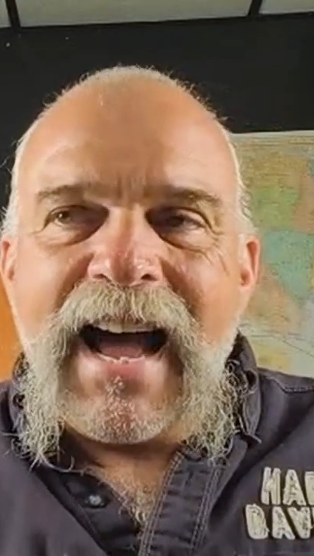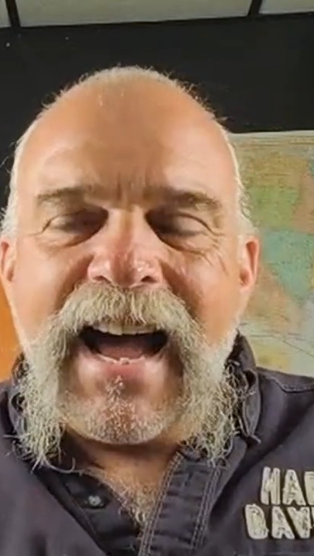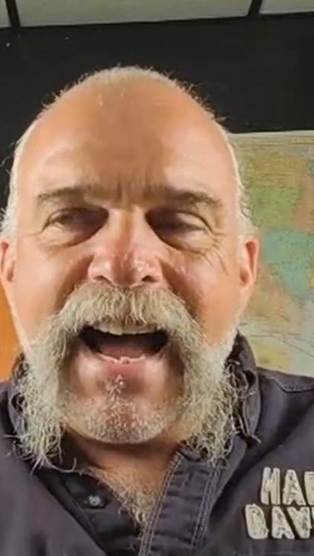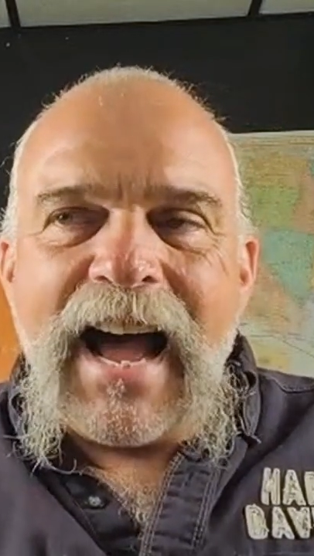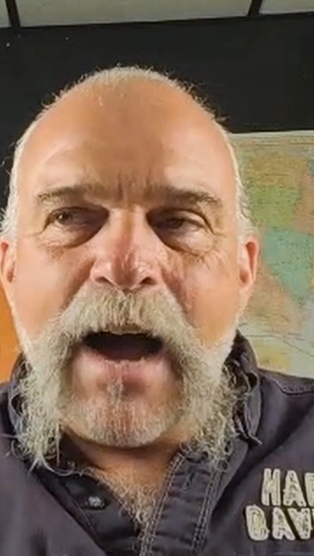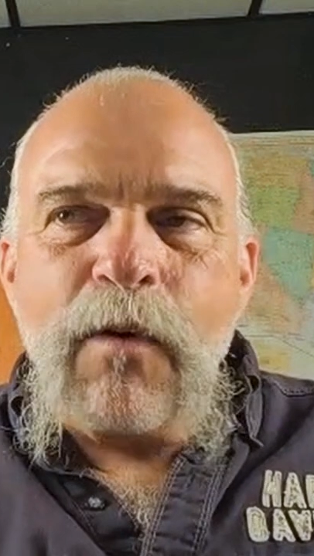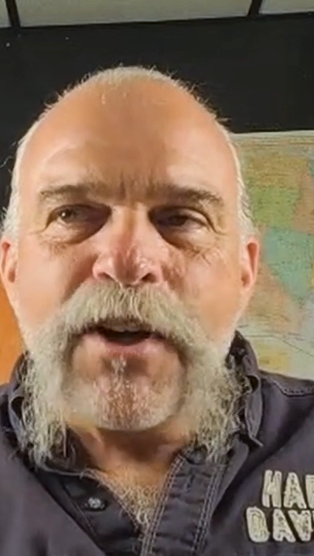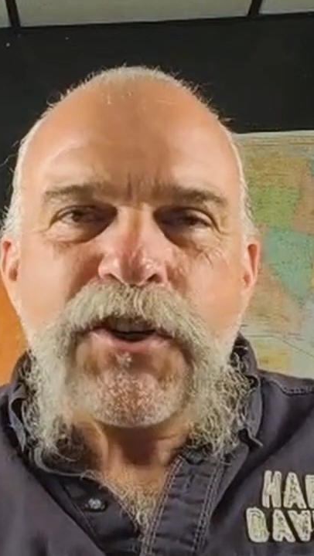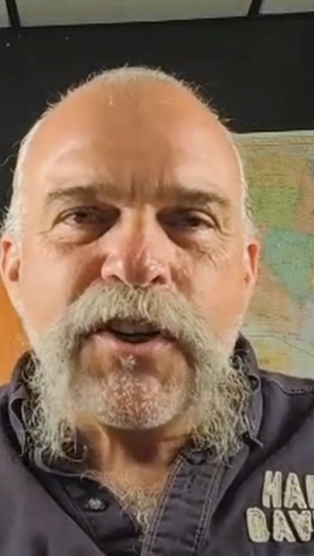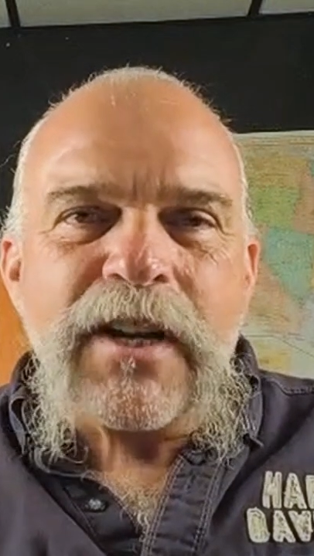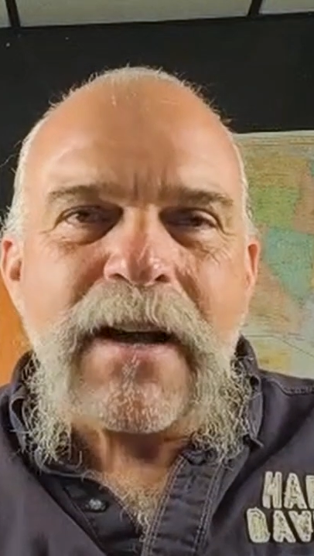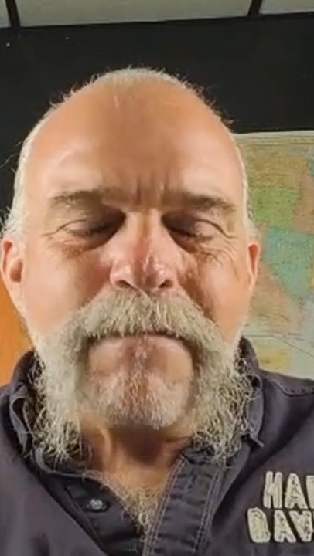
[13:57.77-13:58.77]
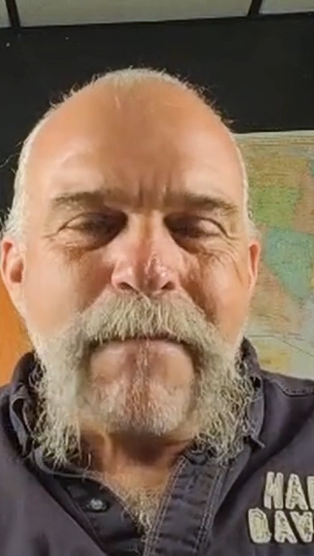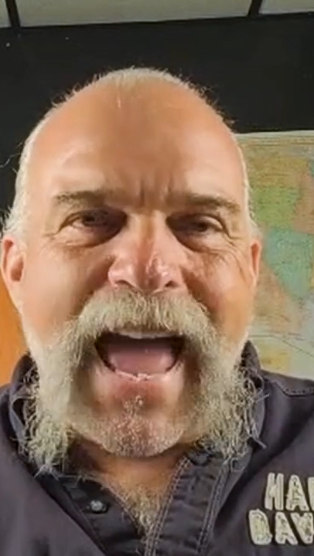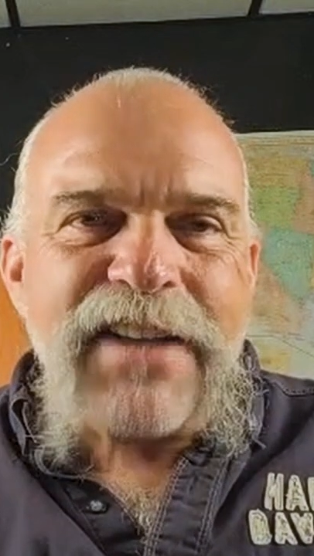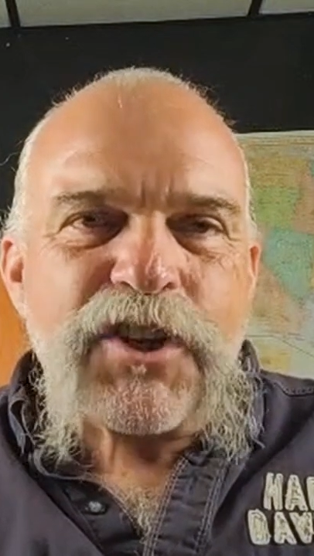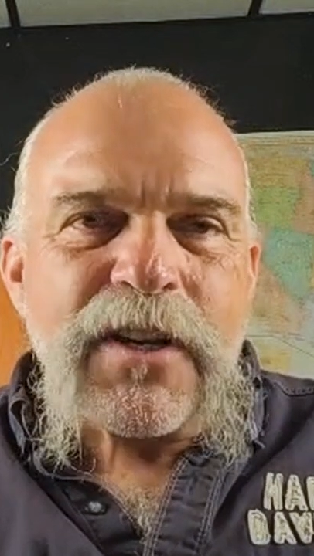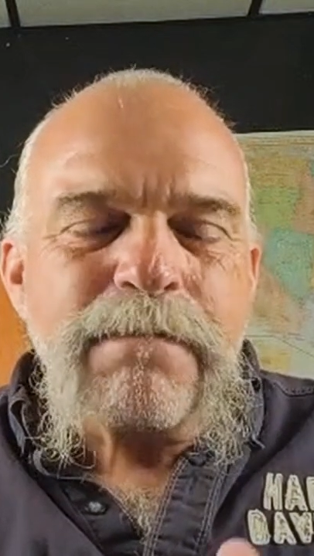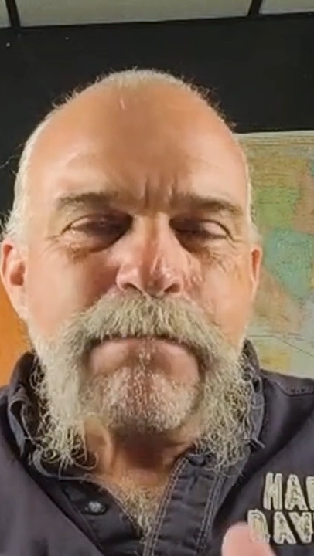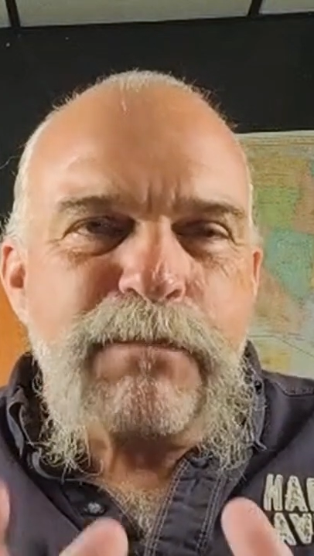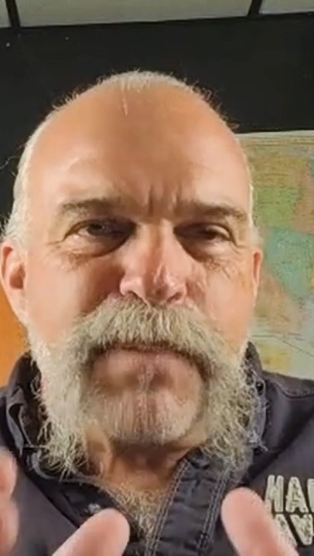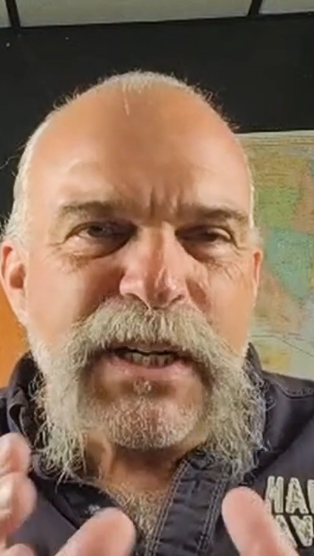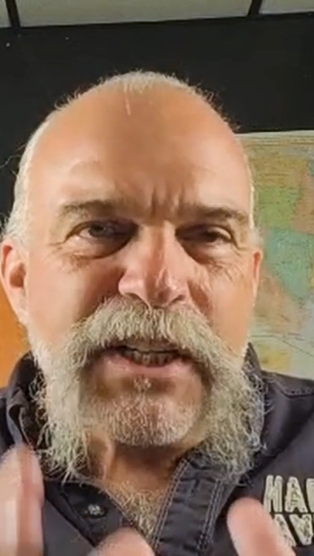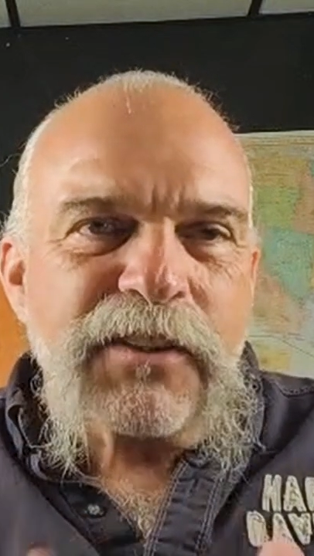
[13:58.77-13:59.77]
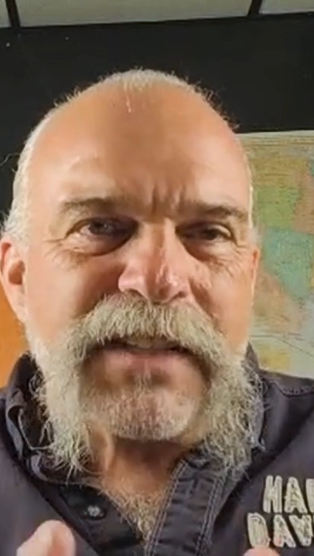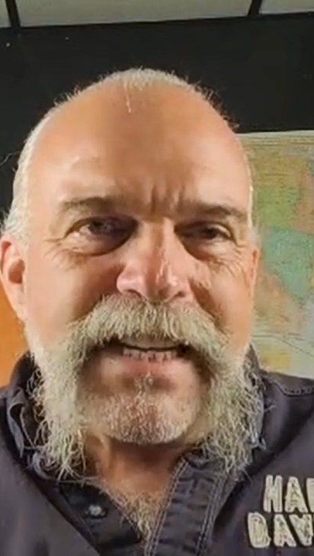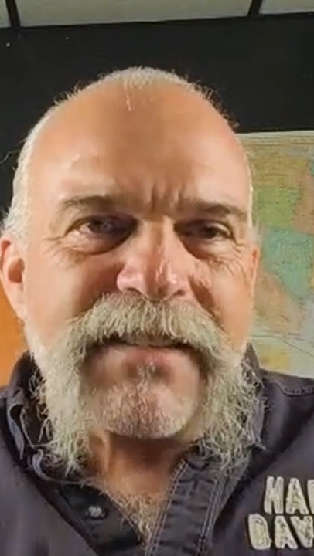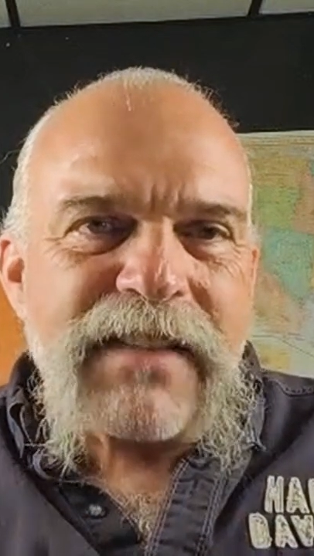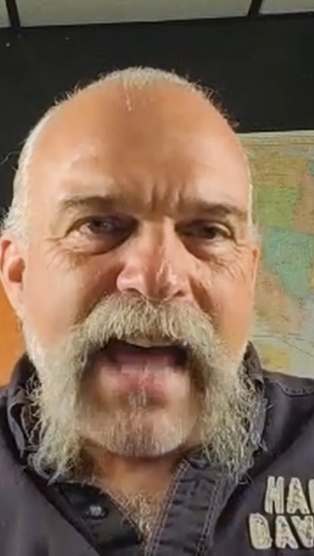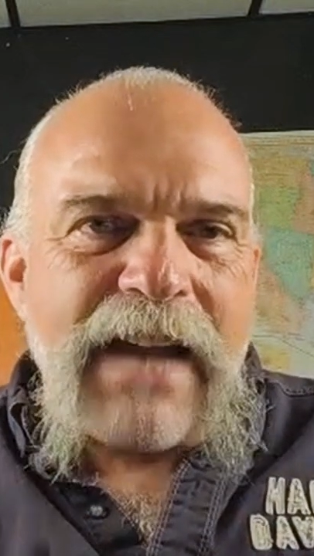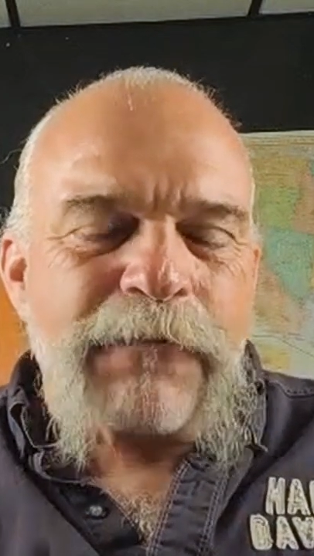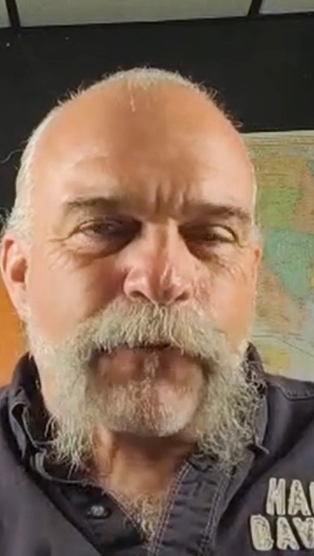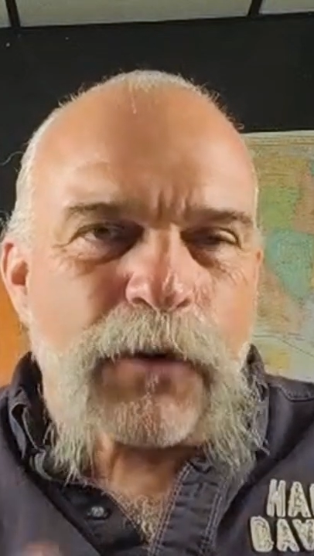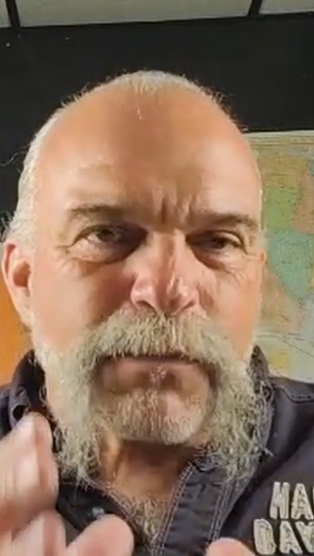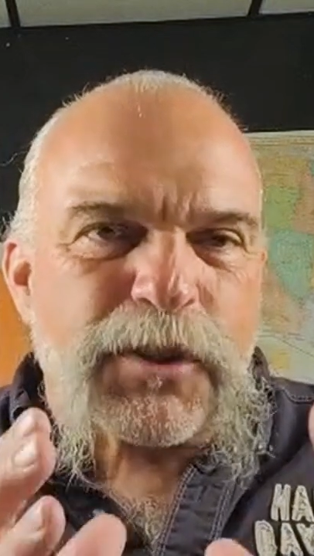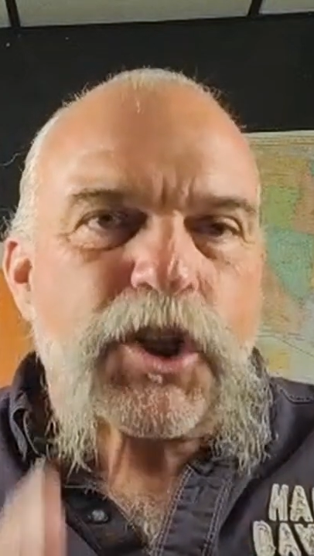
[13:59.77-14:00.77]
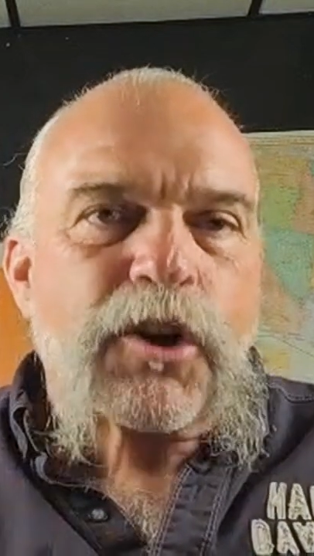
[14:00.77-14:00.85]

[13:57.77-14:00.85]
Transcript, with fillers: Uh, I want you to imagine building that from